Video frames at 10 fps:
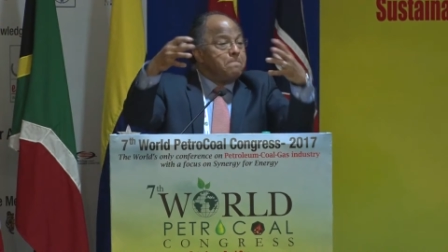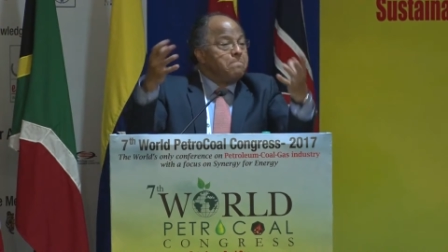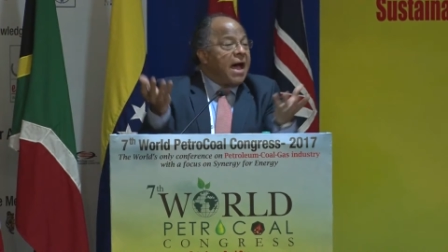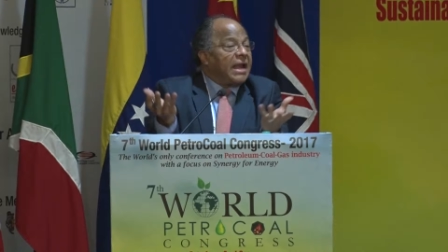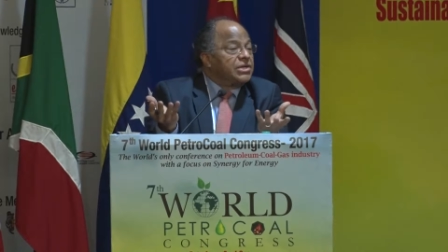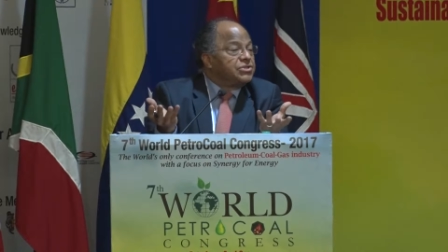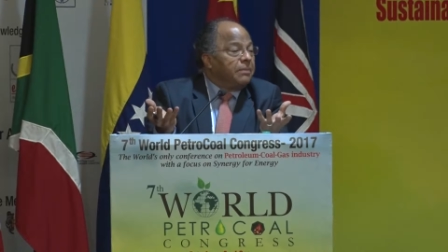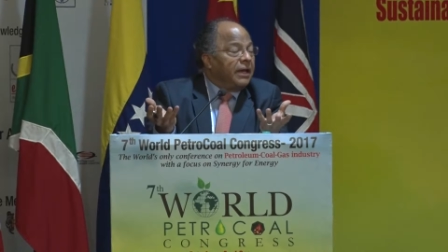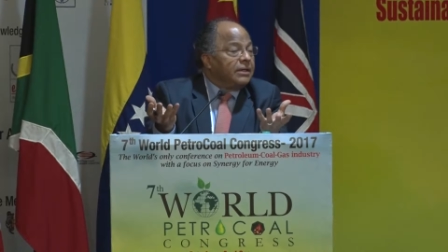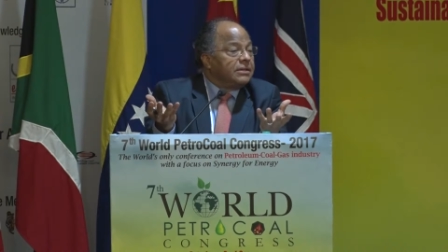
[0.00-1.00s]

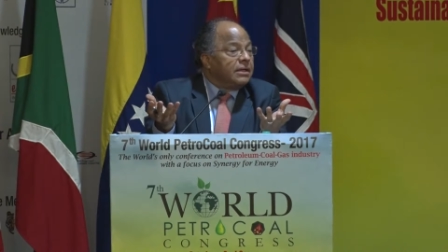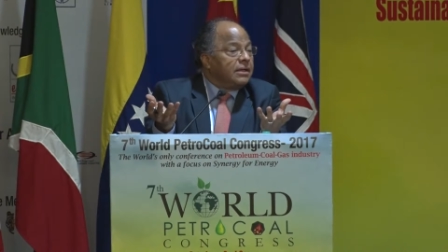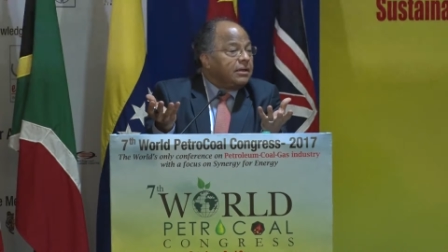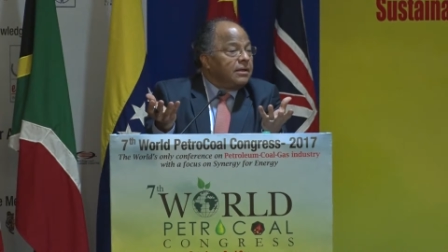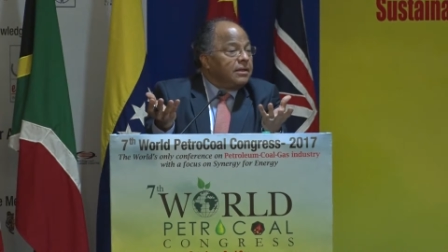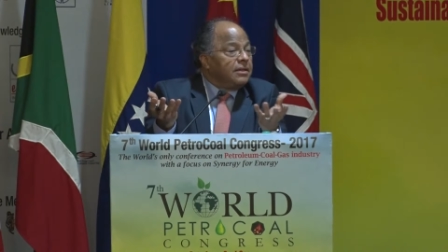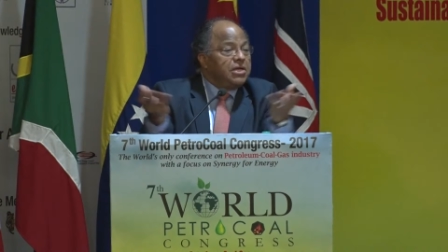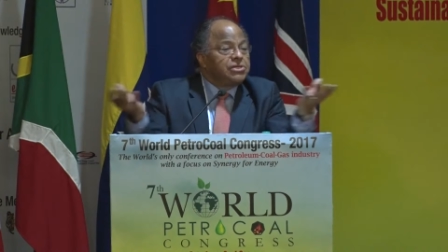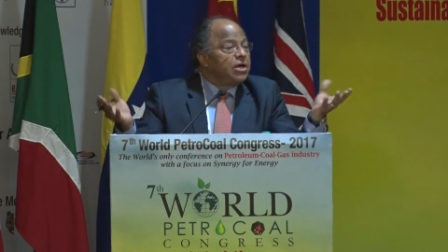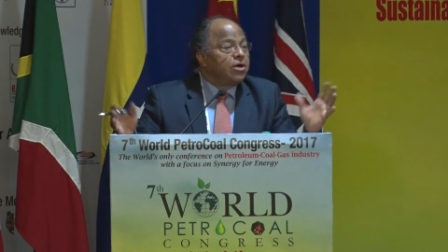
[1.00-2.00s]
management.
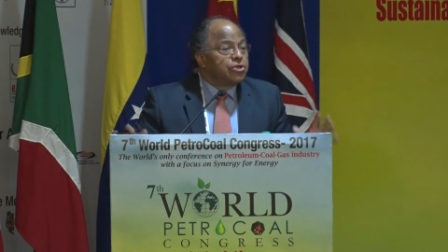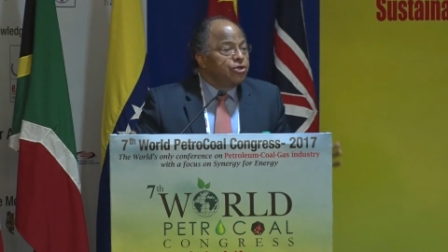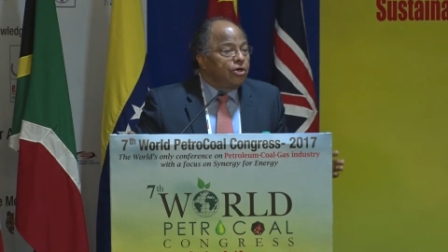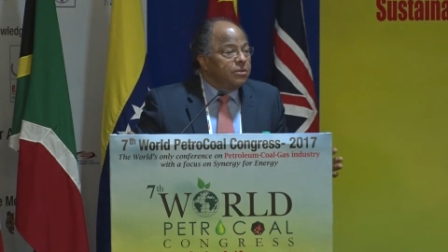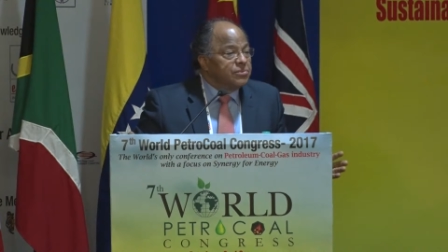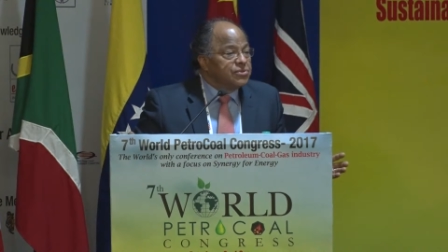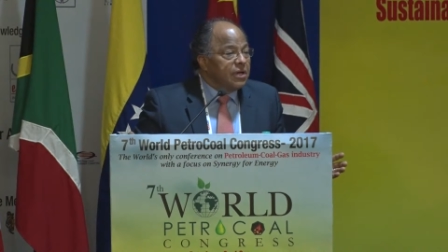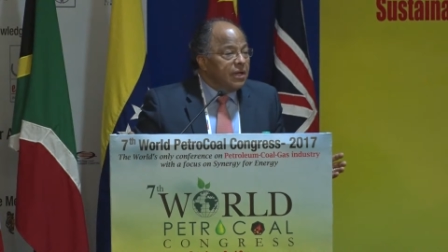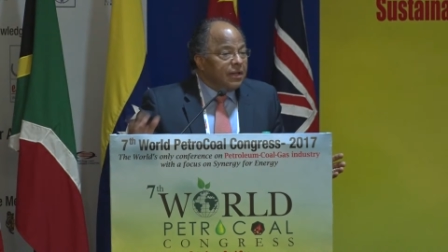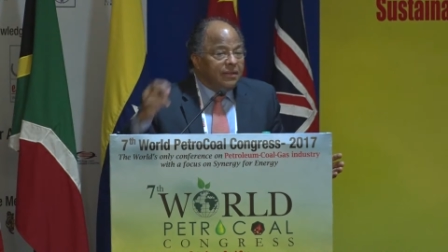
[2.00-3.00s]
These are
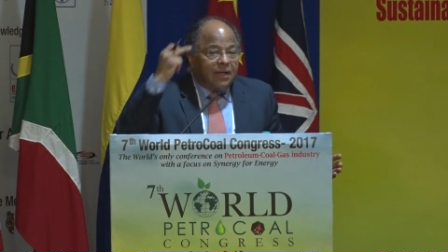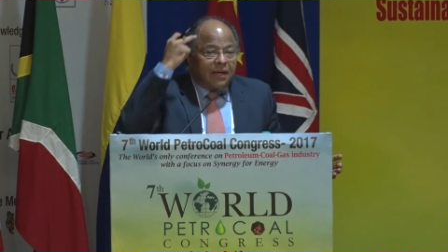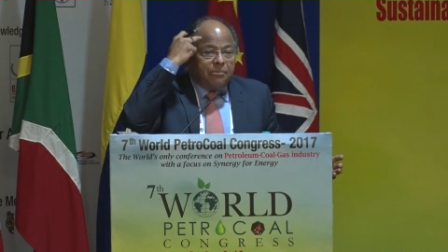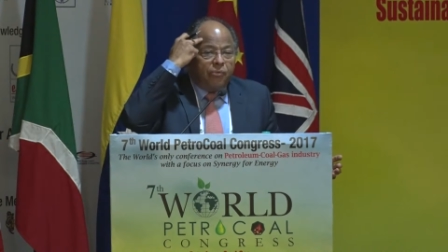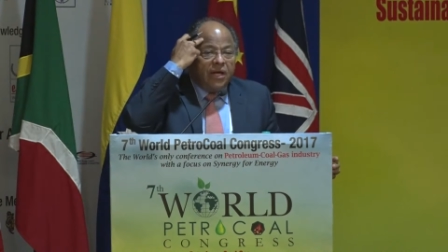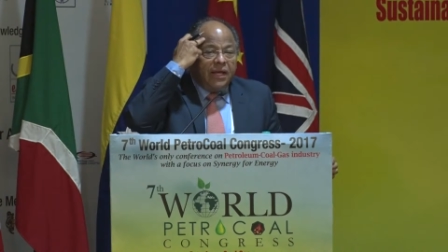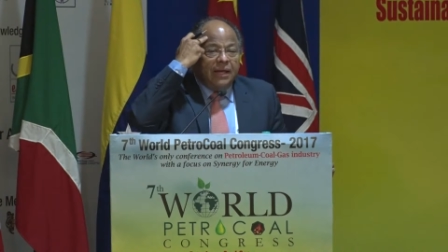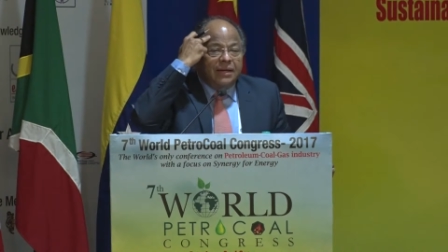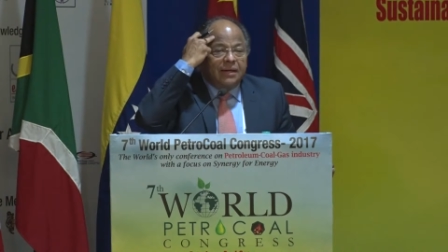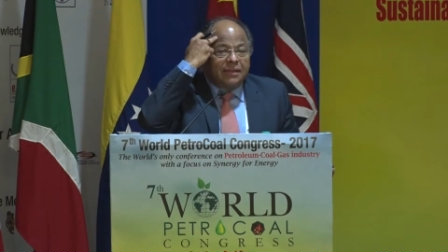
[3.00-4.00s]
terms that bring
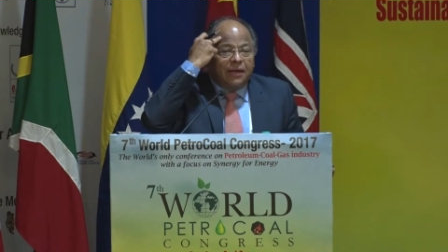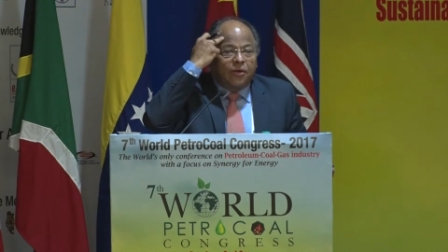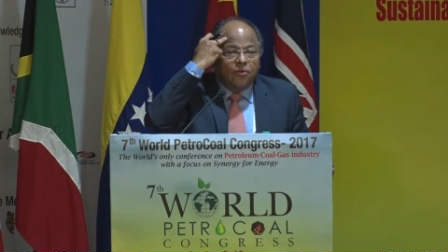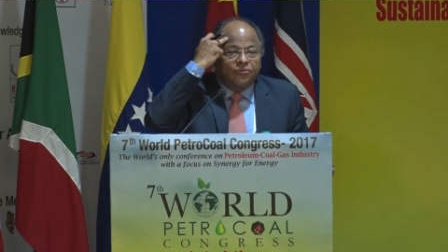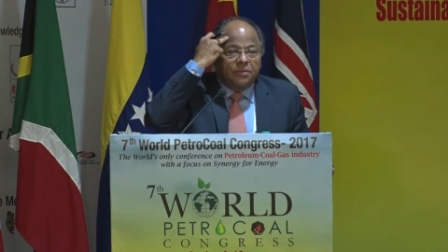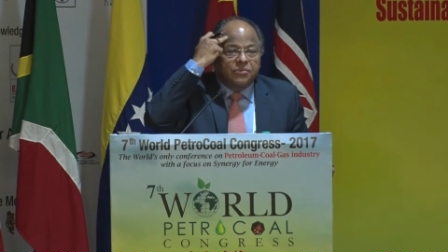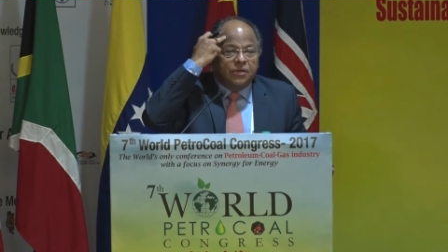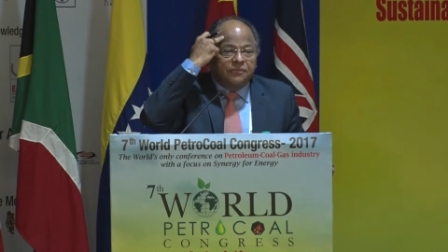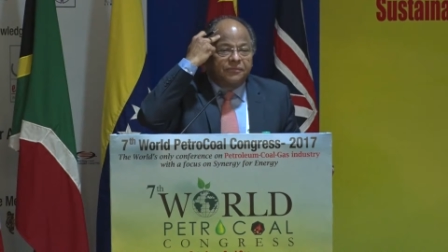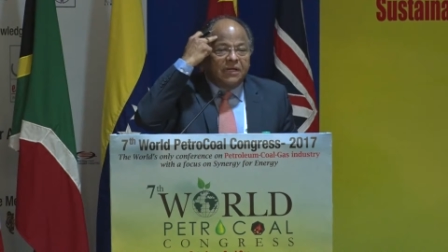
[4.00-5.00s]
in the
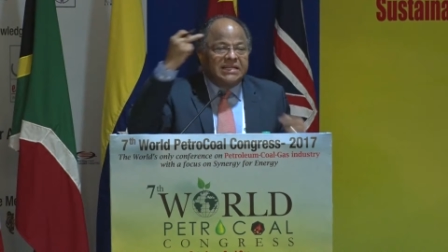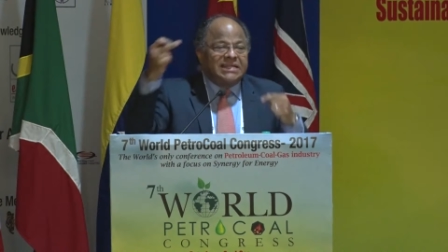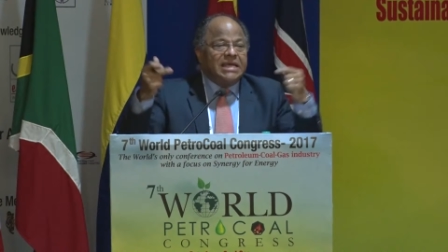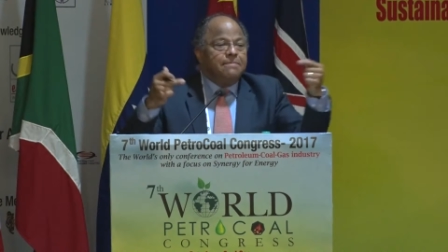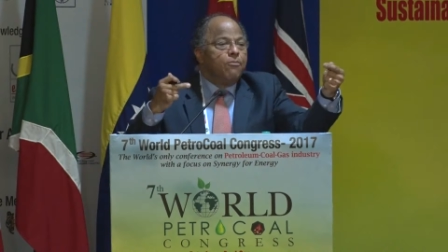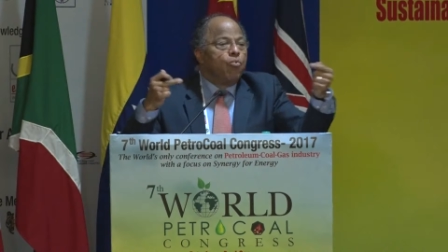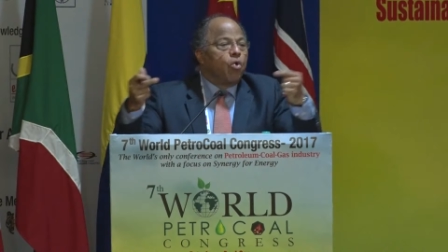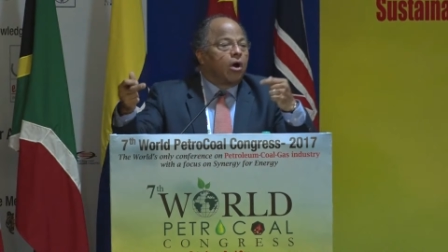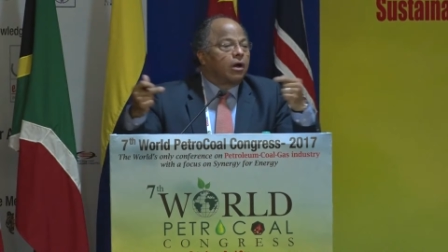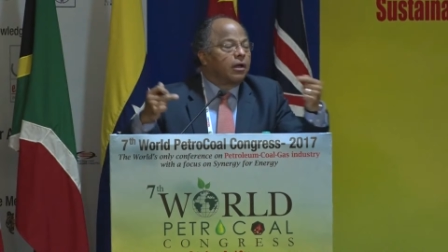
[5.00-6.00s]
concept of
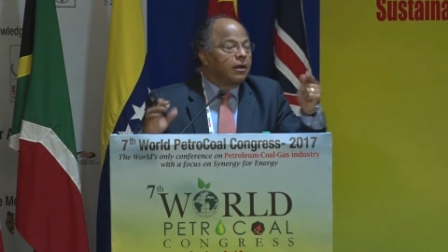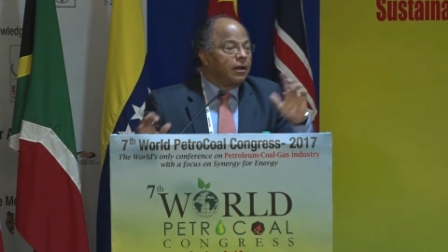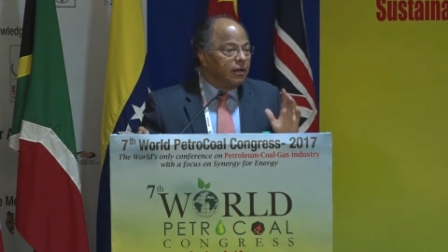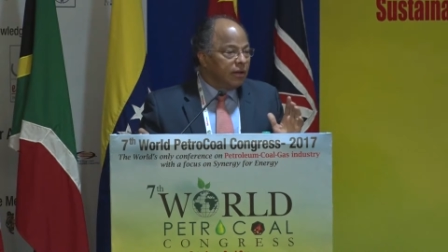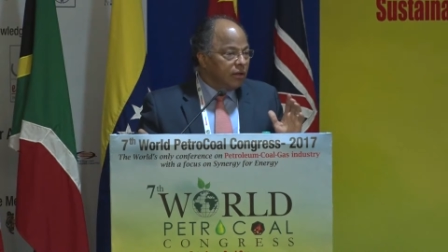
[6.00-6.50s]
teamwork.